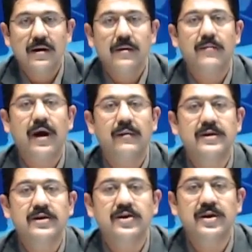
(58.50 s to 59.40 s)
Prime
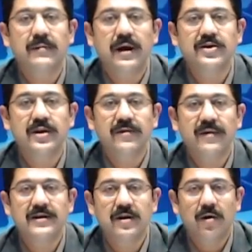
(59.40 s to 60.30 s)
Minister Shehbaz
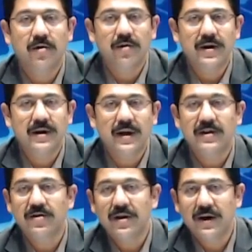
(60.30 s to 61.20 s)
Sharif has inaugurated
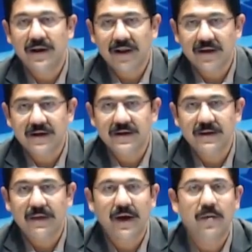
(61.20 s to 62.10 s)
a
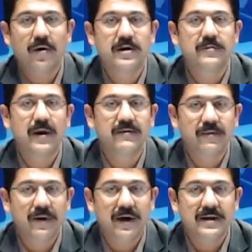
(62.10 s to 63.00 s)
330 megawatts
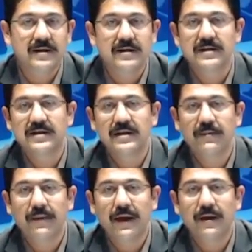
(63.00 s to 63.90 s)
power plant at a CPEC